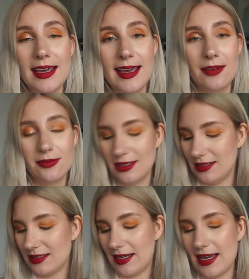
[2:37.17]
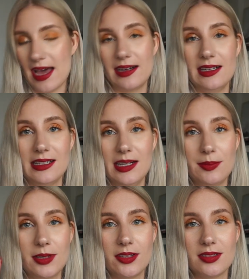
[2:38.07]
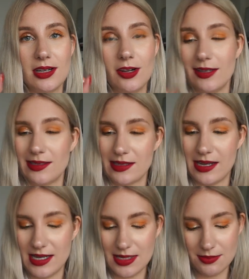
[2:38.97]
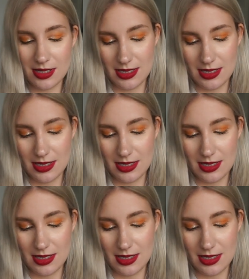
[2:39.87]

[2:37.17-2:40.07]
and for this I added in a lip gloss last time,